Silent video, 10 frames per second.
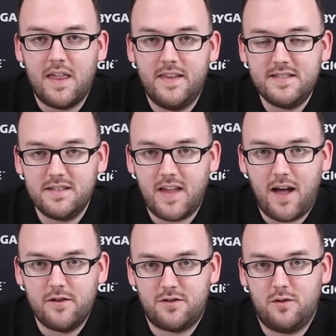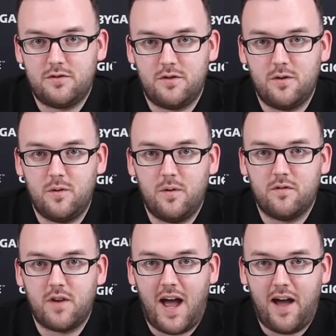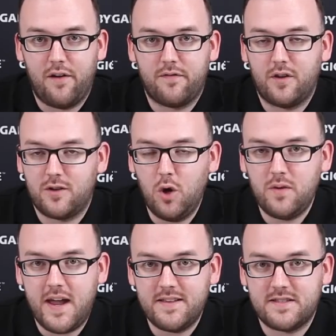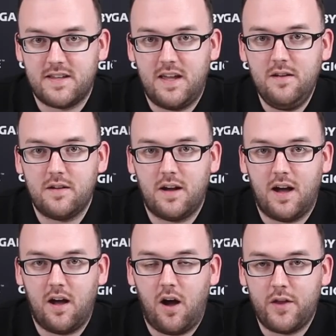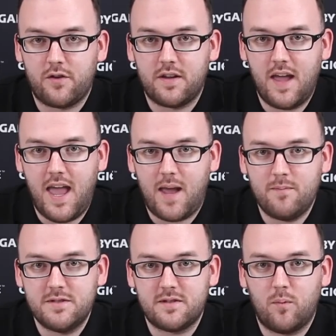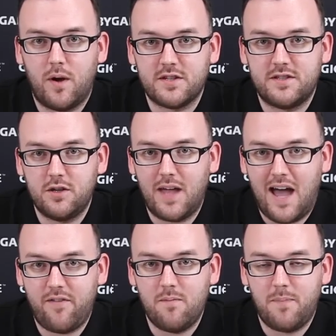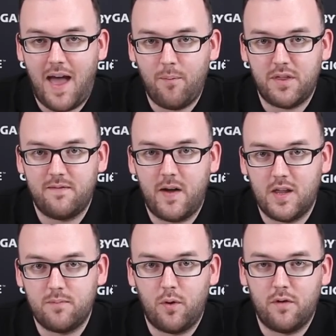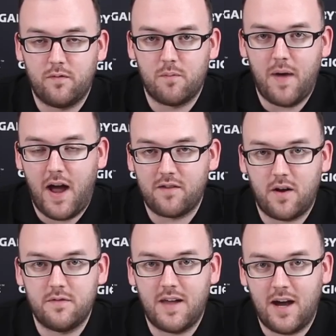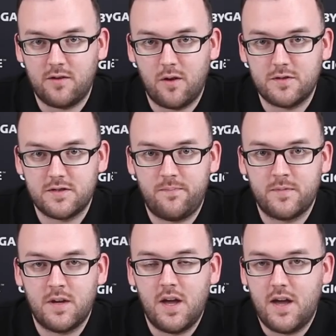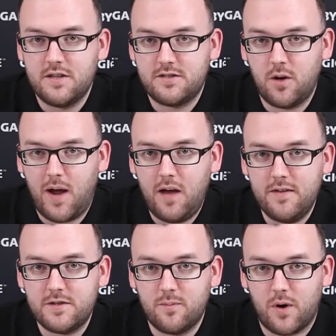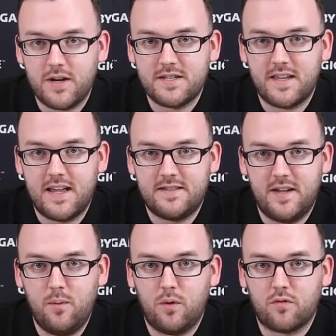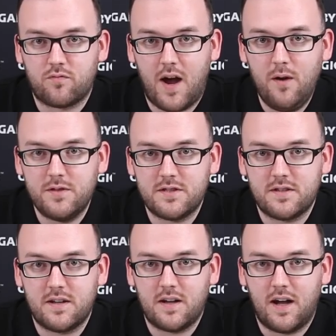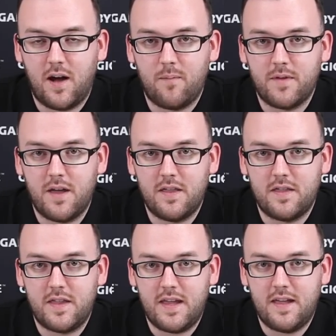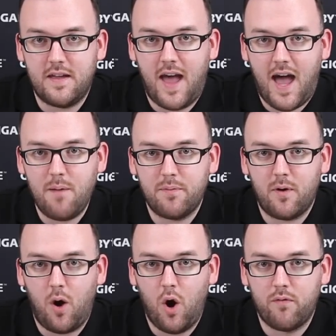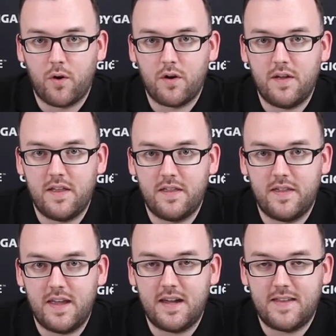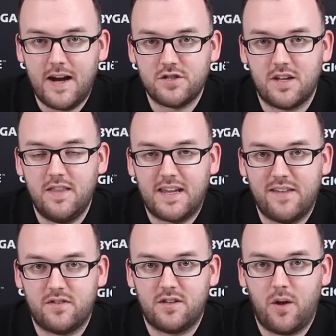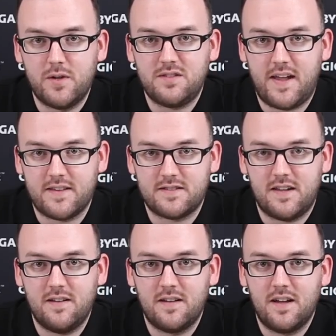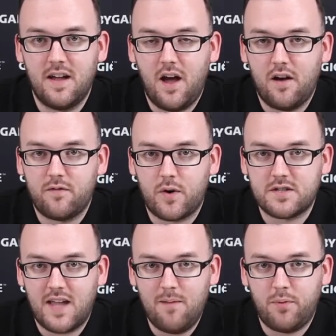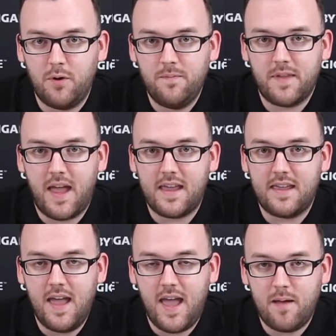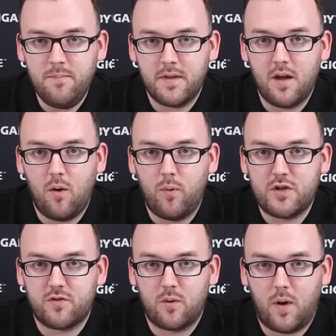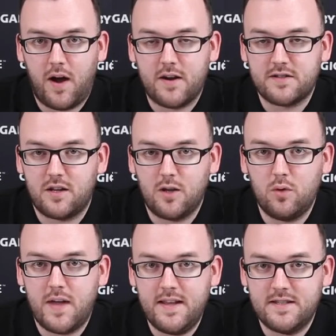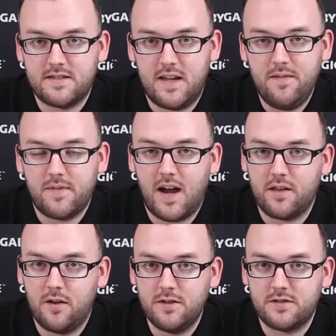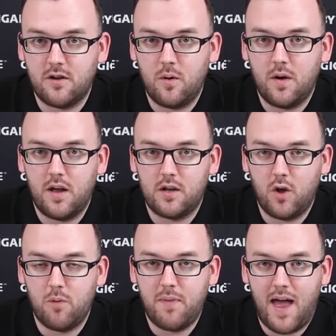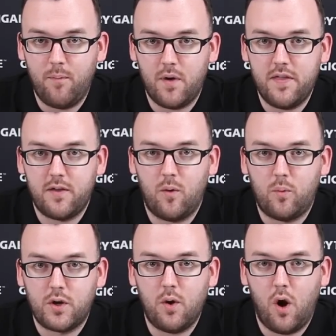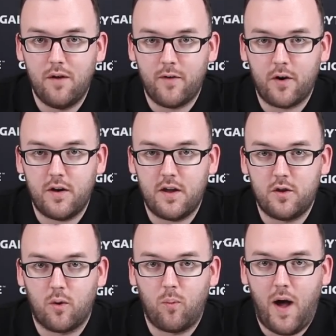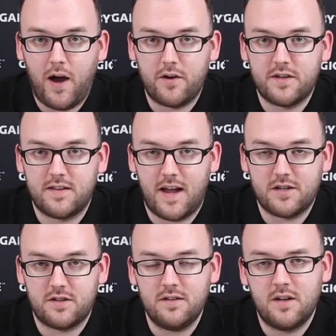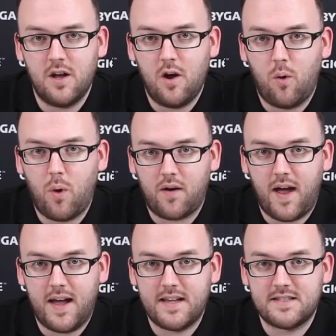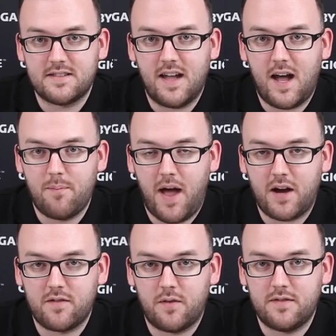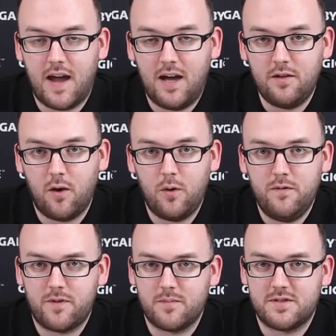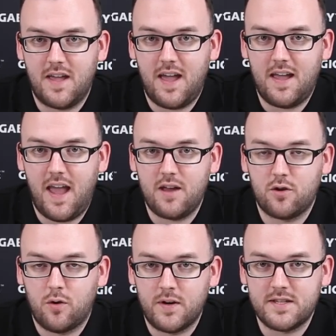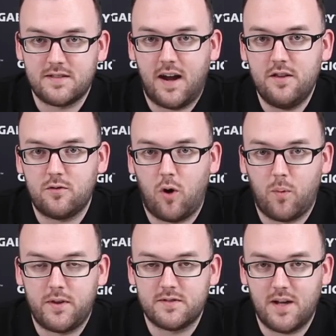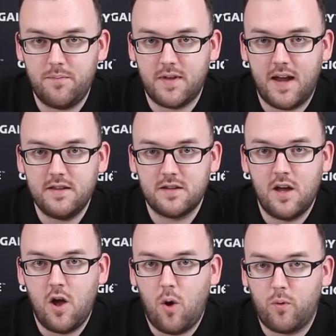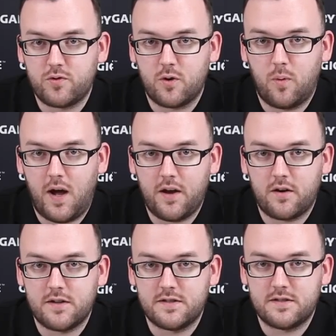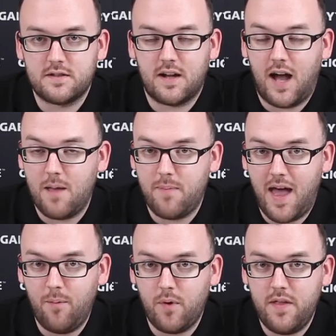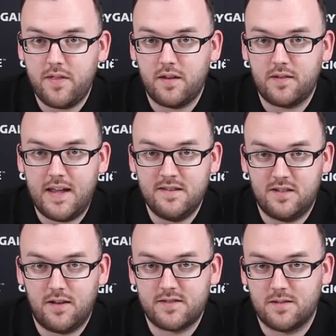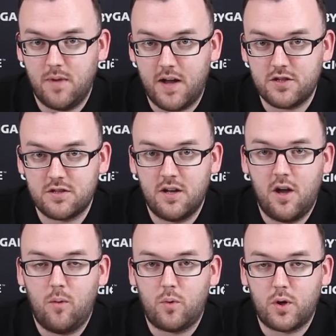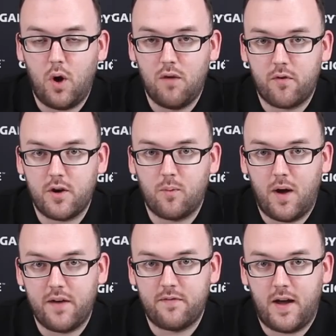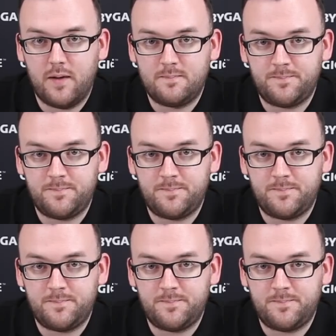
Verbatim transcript: This allows you to have low latency uh, on your games while still having bandwidth available for background downloads. So how this works is it will route um, the app over the connection that gives it the lowest latency. For example, a game which requires low latency and also low bandwidth will go over your wired connection, Whereas a background download from, say, a torrent site or Windows Update, which requires high bandwidth, latency not so much, will go over your Wi Fi.